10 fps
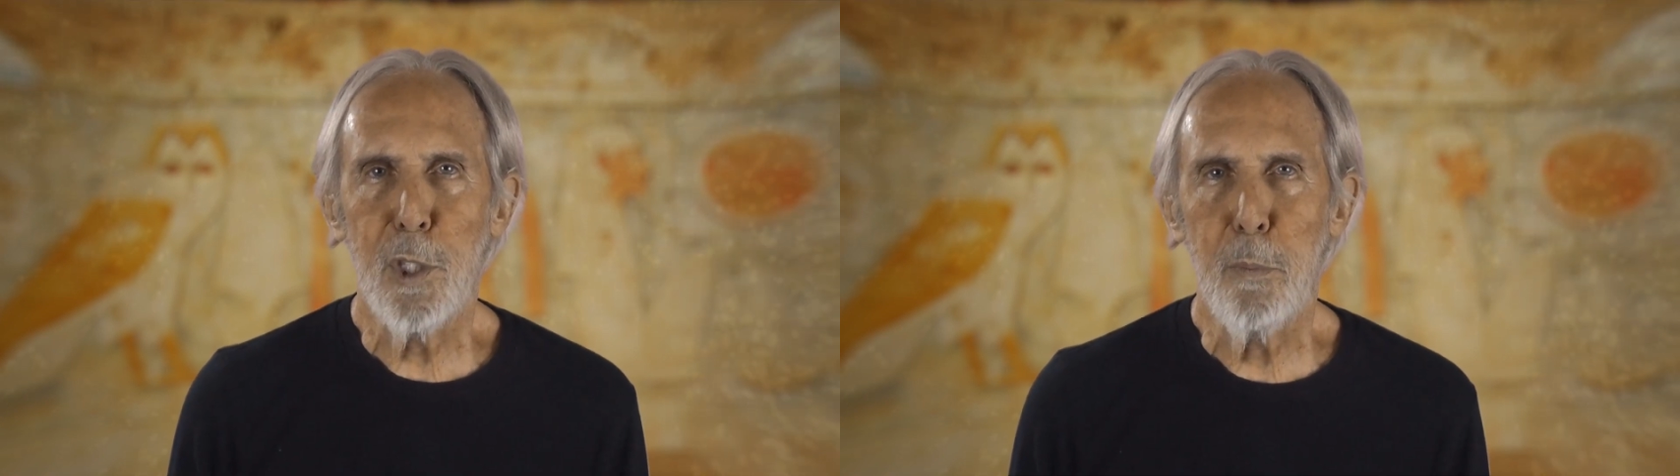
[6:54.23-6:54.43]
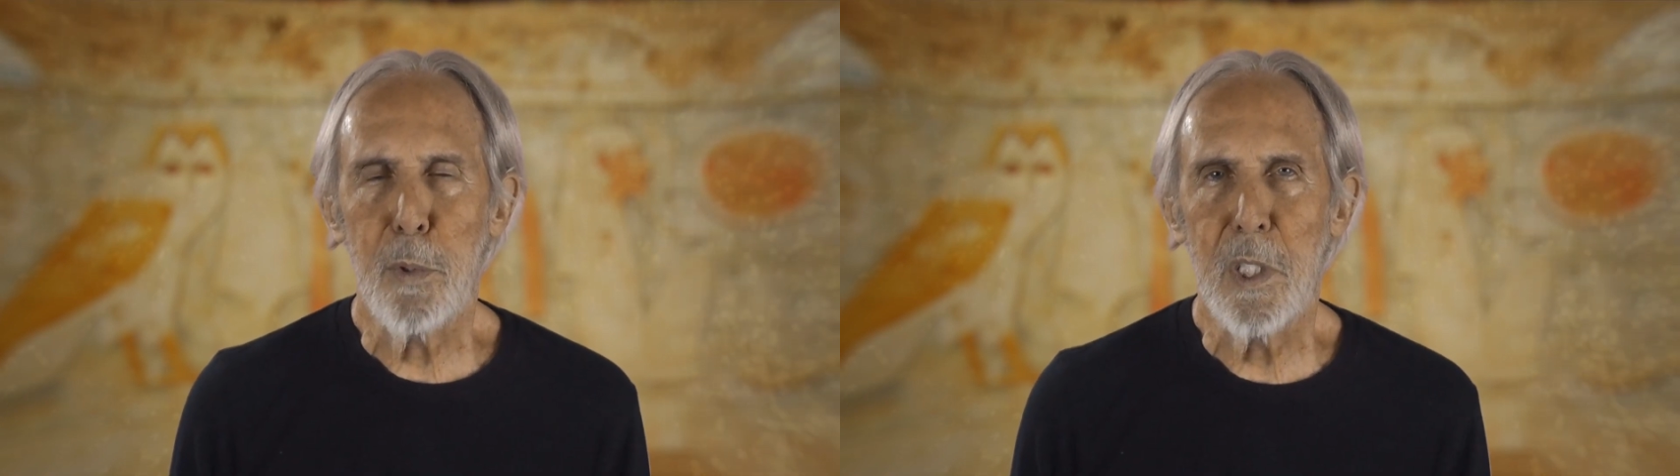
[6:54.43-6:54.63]

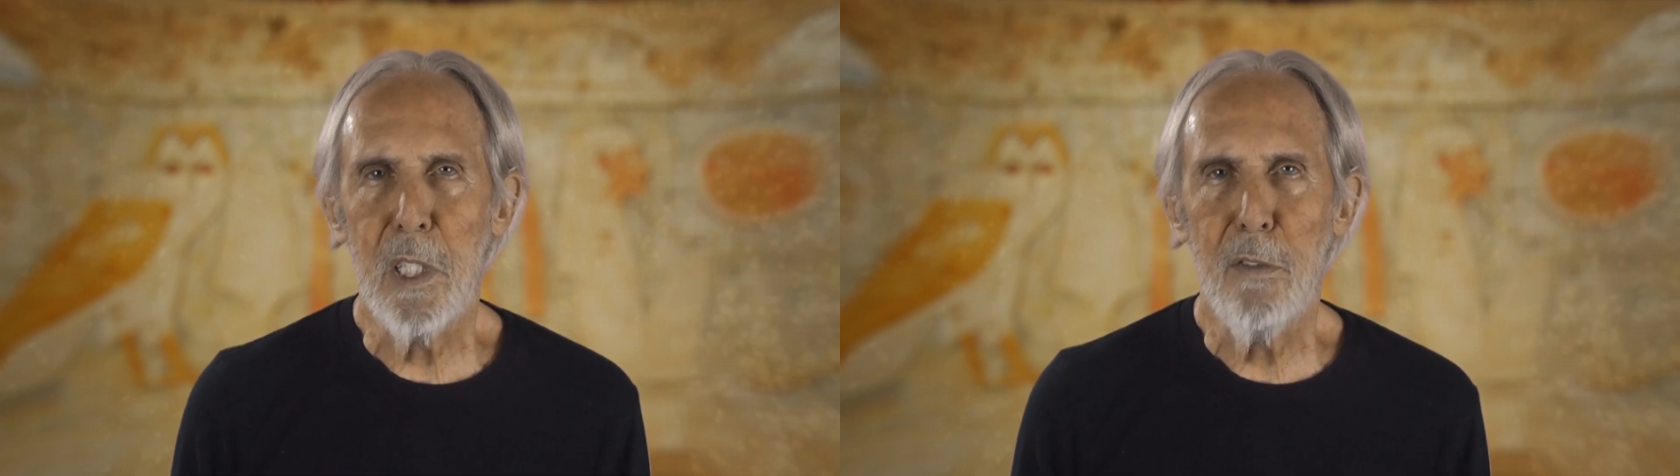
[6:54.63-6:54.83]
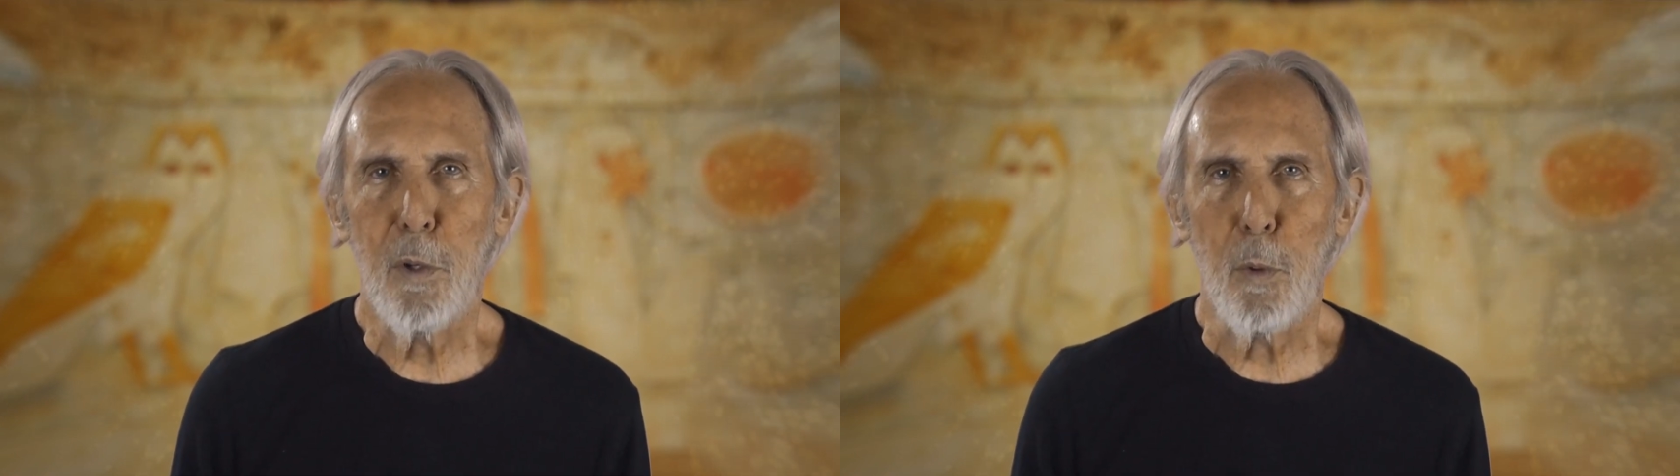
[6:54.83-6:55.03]

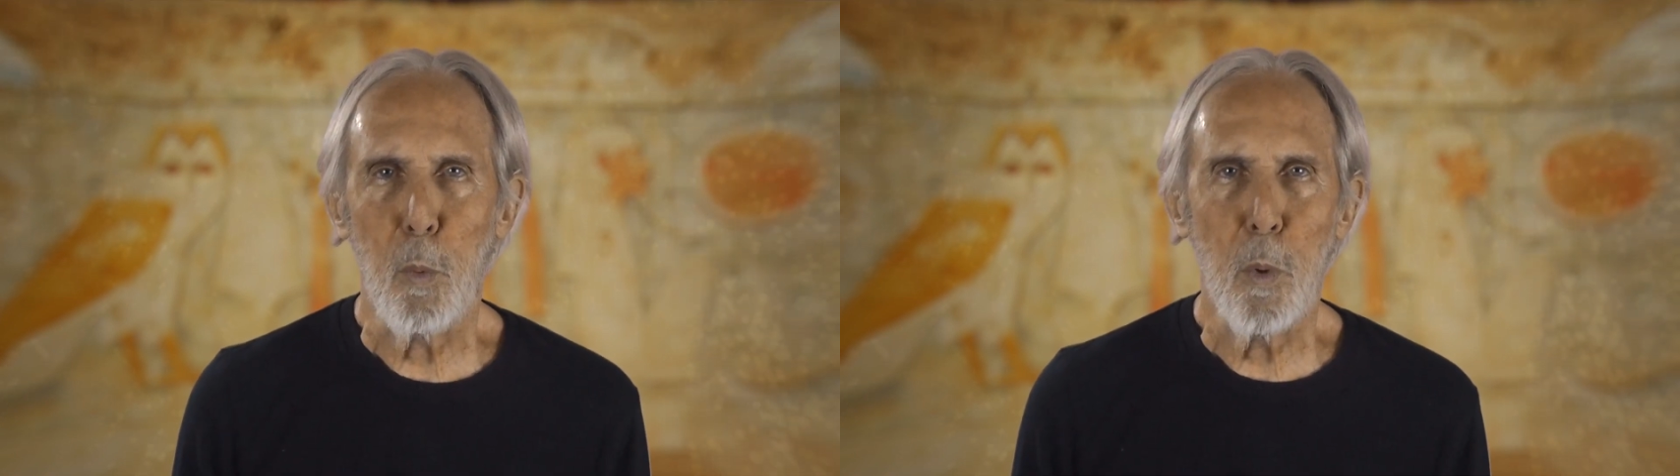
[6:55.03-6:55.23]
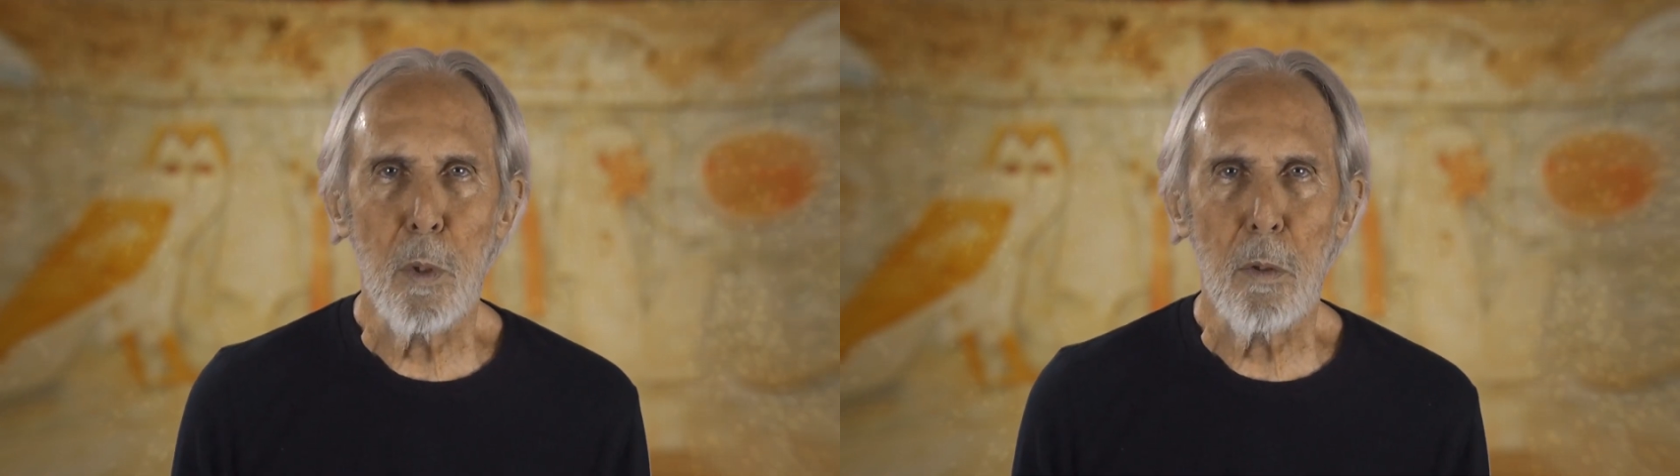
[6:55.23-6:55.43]
perceives her
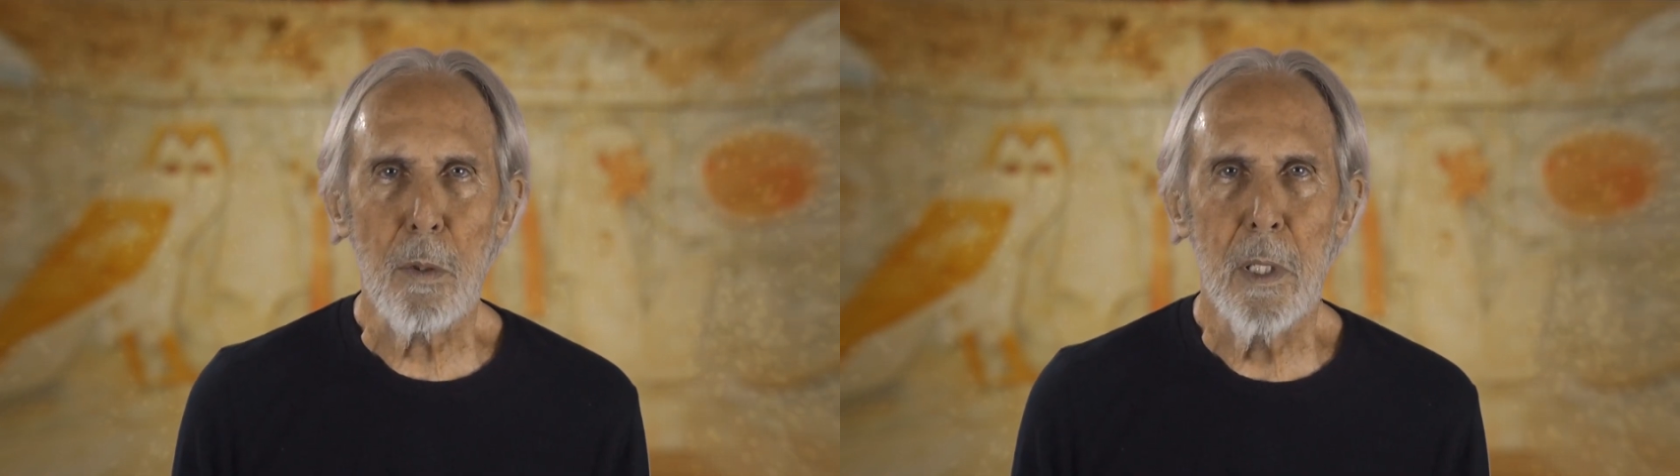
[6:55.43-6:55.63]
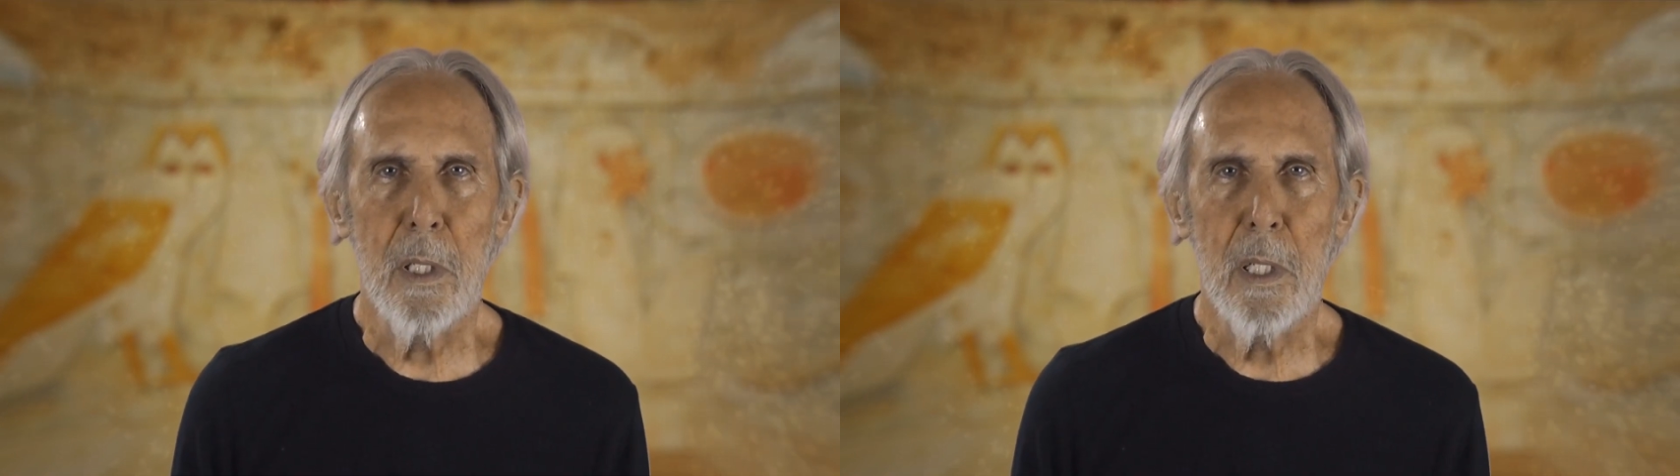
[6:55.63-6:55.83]
world